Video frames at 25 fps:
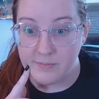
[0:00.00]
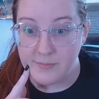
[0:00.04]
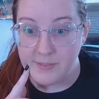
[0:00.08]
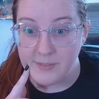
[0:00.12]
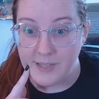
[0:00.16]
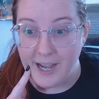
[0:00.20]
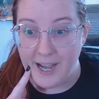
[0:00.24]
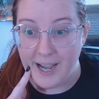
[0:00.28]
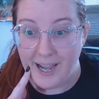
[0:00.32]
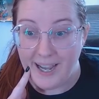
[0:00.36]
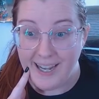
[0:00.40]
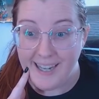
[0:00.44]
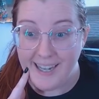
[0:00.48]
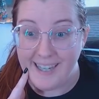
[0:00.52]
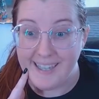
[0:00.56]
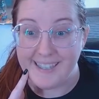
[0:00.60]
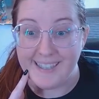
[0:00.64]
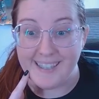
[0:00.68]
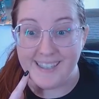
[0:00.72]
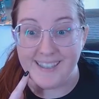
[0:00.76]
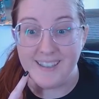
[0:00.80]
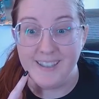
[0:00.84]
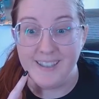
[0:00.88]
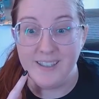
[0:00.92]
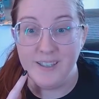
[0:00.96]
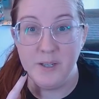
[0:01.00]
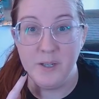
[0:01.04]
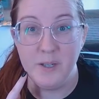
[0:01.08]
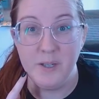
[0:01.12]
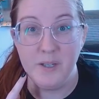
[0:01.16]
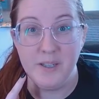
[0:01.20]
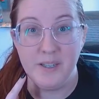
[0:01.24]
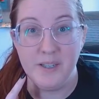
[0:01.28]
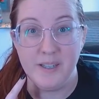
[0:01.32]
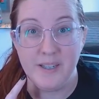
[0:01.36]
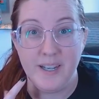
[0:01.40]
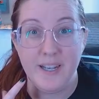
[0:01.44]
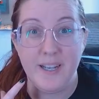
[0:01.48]
Hi.
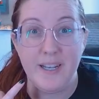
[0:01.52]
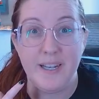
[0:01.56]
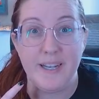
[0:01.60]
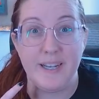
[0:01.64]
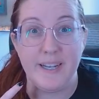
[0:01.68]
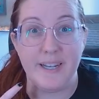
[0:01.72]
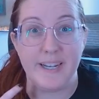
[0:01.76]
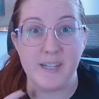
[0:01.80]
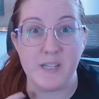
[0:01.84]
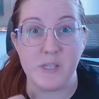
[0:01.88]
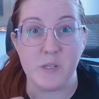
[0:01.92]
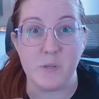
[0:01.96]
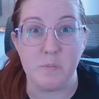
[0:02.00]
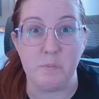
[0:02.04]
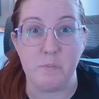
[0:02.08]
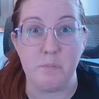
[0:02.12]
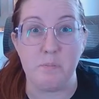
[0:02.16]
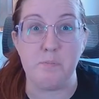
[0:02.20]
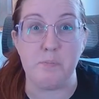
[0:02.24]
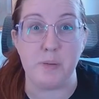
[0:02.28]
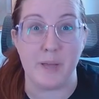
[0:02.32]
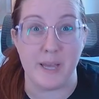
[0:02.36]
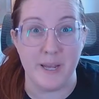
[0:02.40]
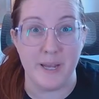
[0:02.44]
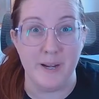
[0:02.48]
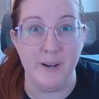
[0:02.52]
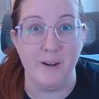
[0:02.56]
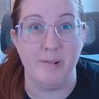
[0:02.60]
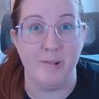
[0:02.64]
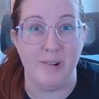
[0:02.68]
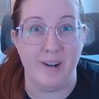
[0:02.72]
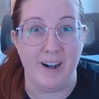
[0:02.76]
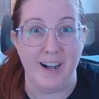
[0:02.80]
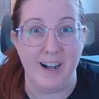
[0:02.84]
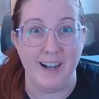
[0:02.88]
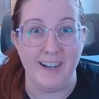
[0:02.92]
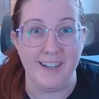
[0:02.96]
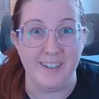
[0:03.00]
It's been a
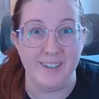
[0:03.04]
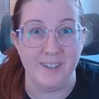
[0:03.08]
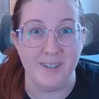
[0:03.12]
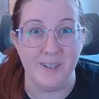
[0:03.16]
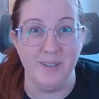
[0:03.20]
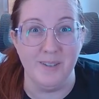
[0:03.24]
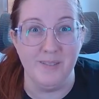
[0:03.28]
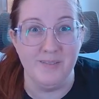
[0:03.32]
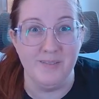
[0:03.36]
while.